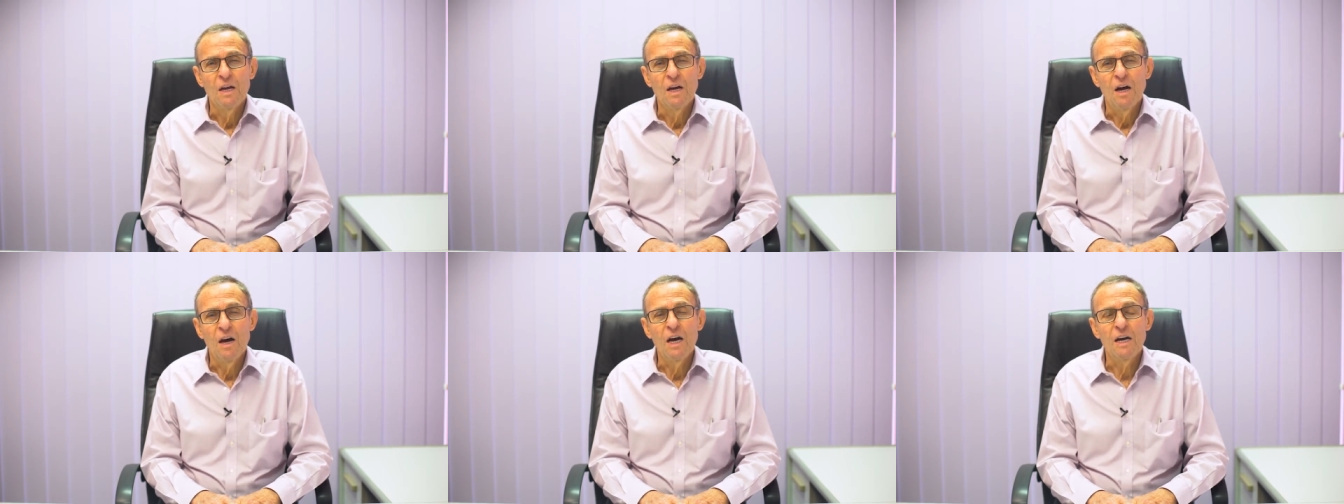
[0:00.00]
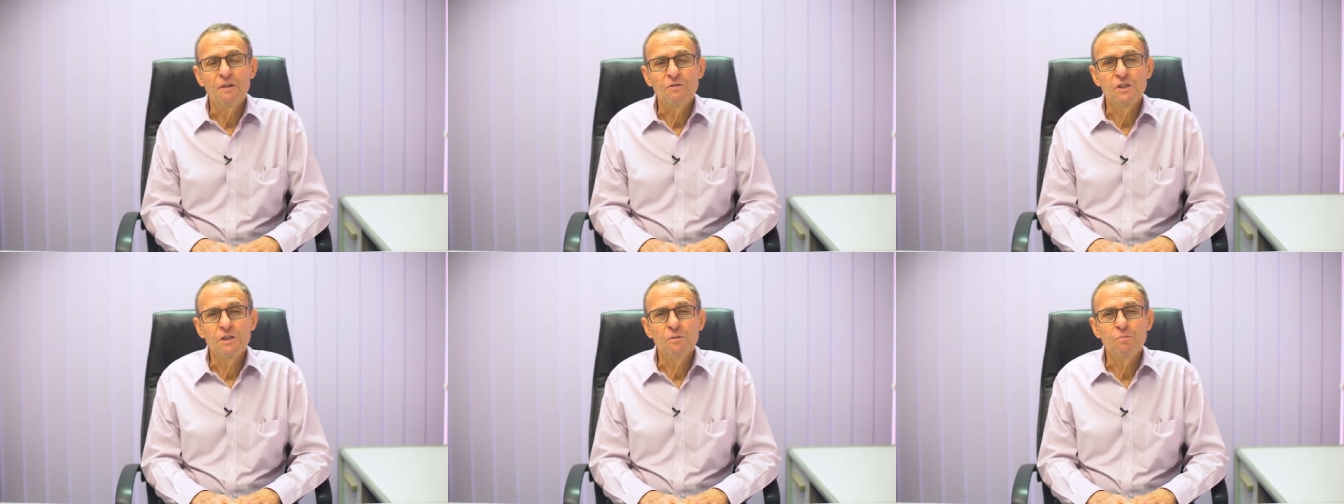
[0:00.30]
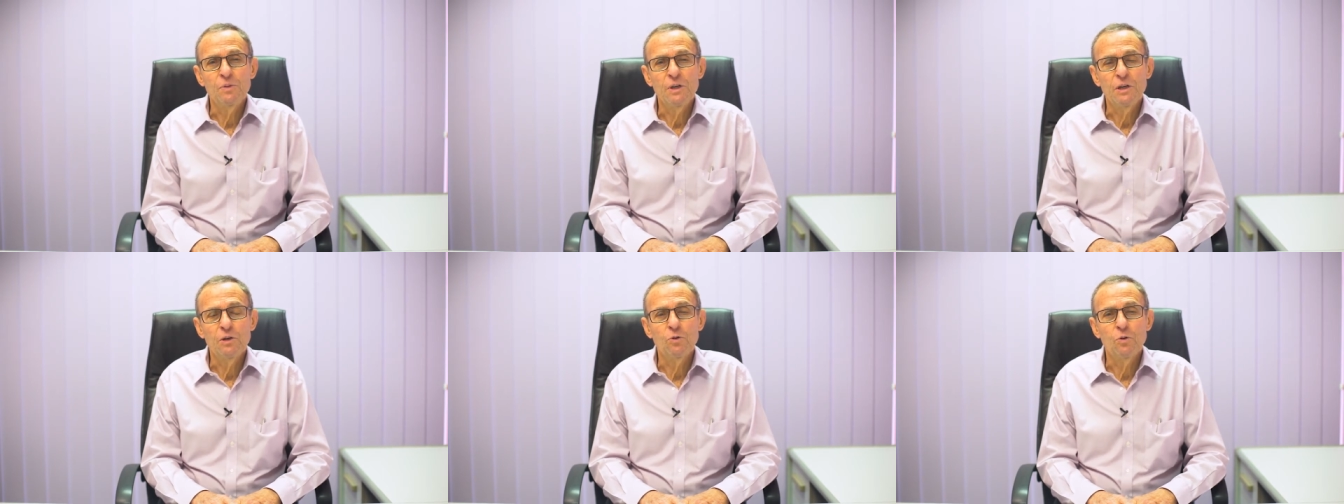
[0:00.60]
I've
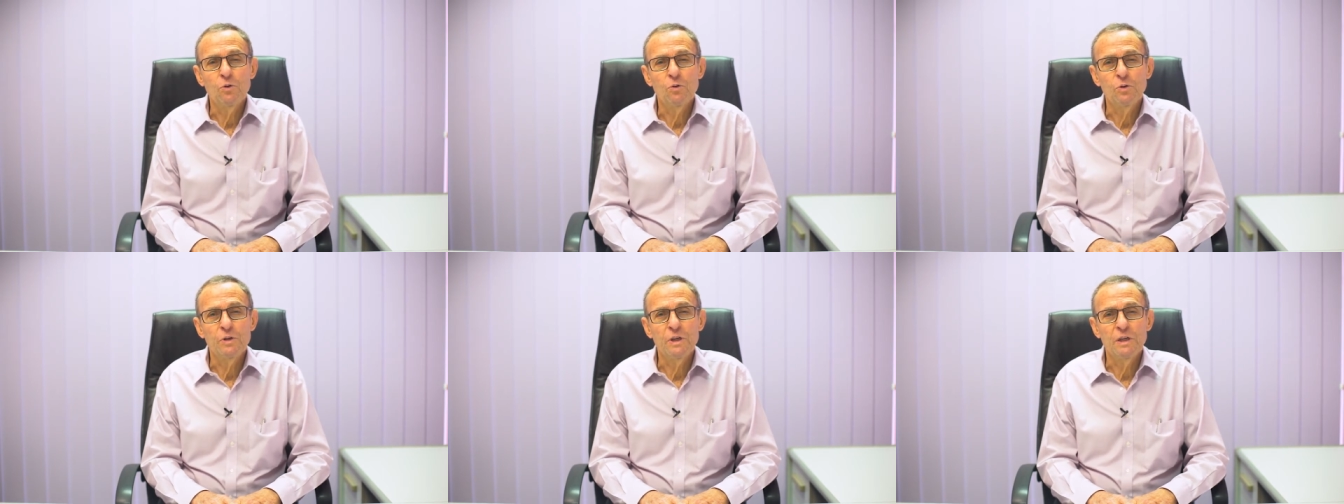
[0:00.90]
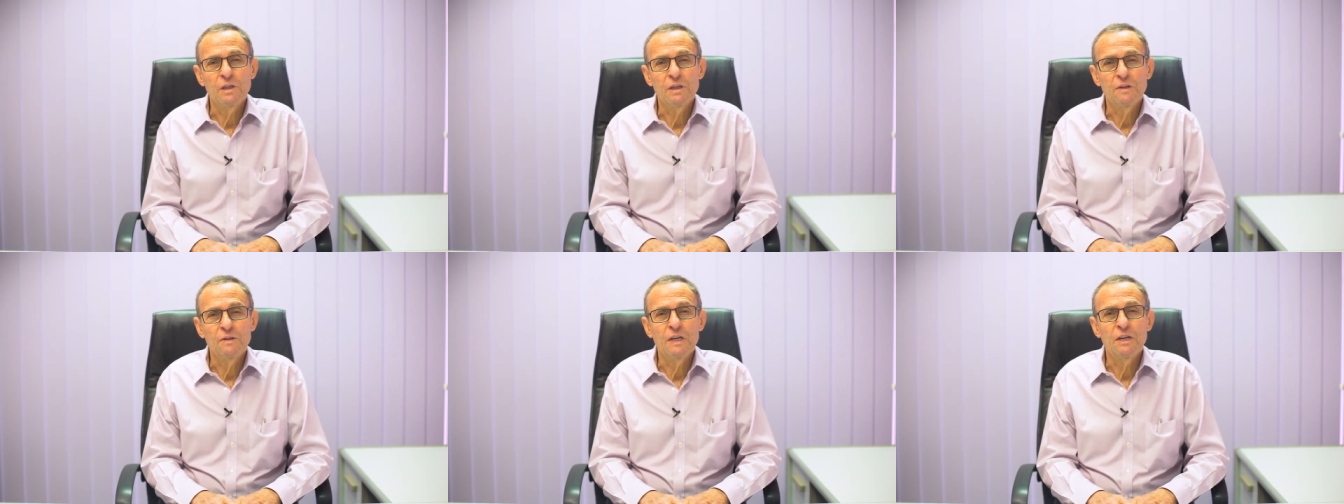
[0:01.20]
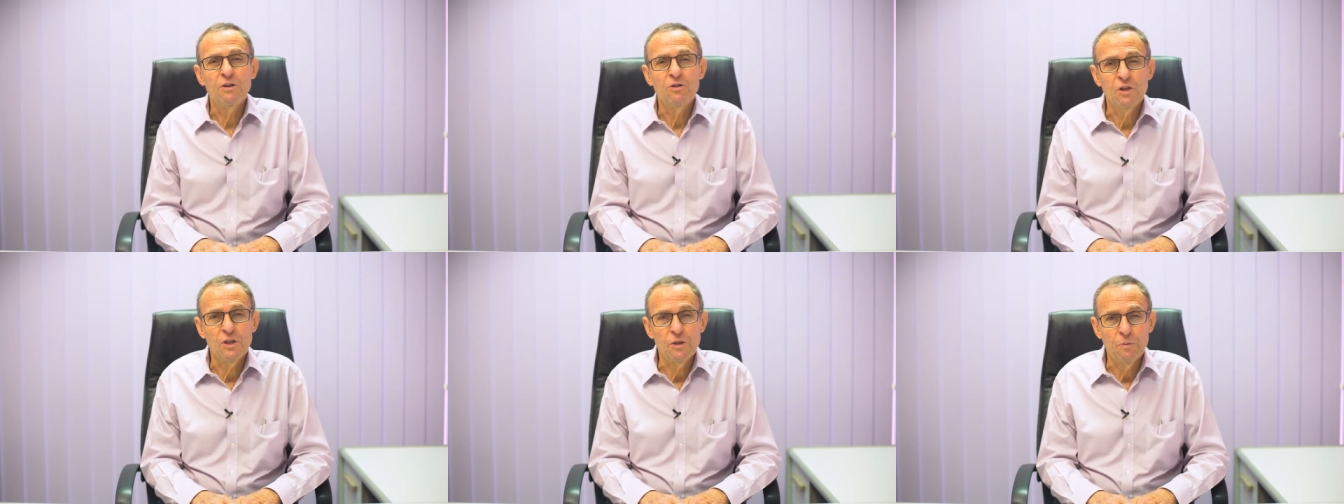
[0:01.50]
simply called it the
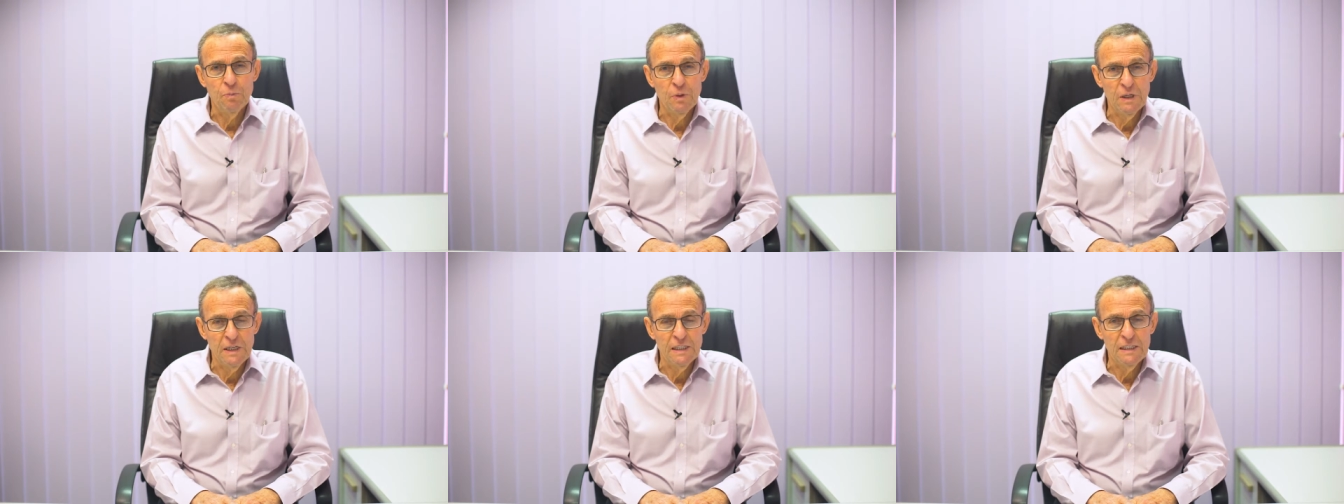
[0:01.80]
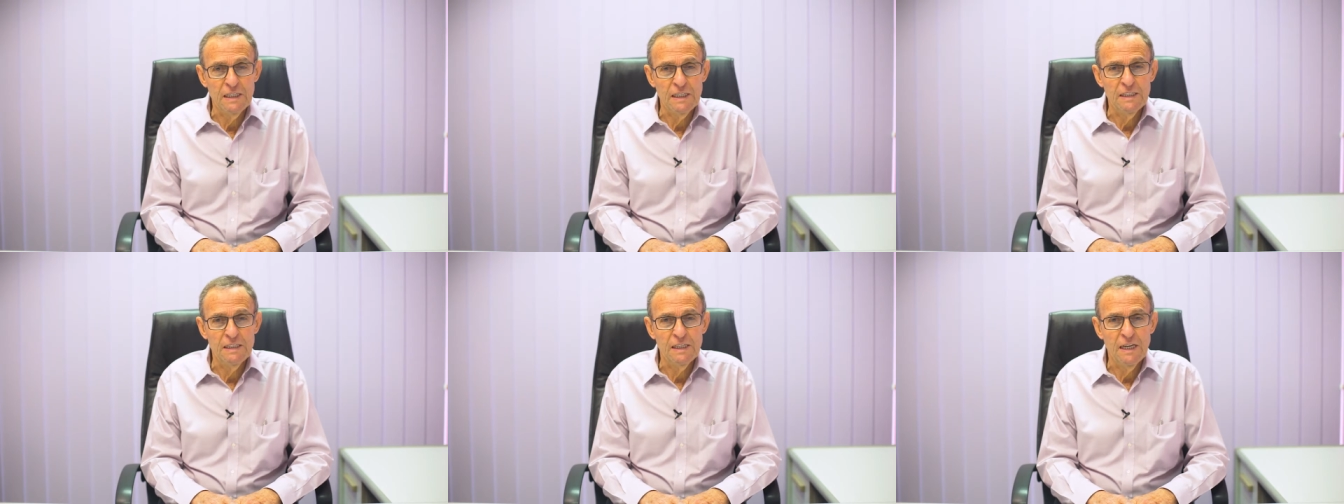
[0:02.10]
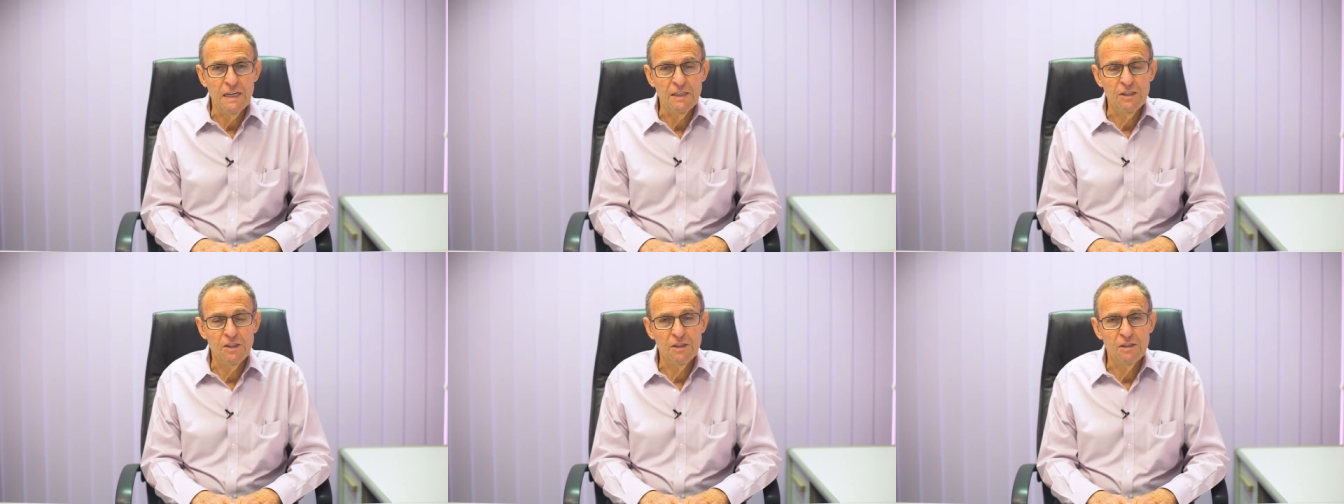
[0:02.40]
irritability
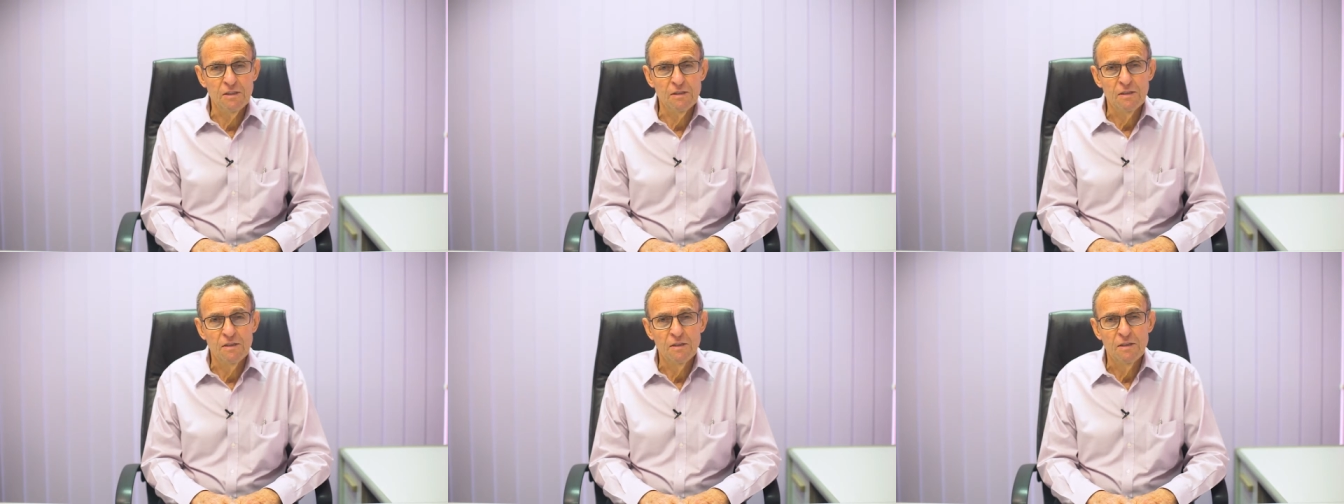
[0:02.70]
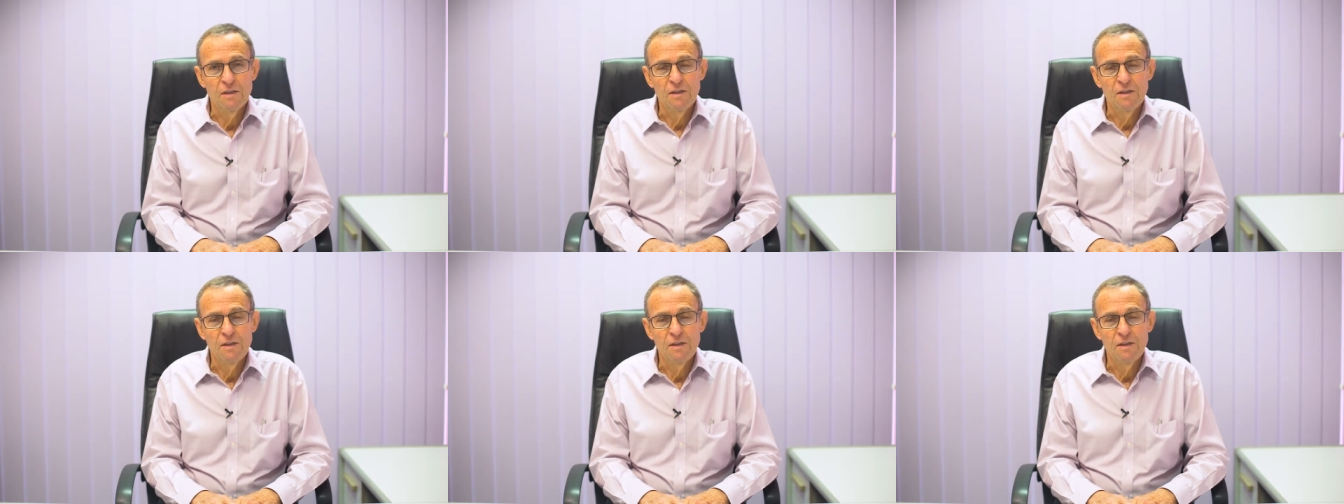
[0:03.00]
test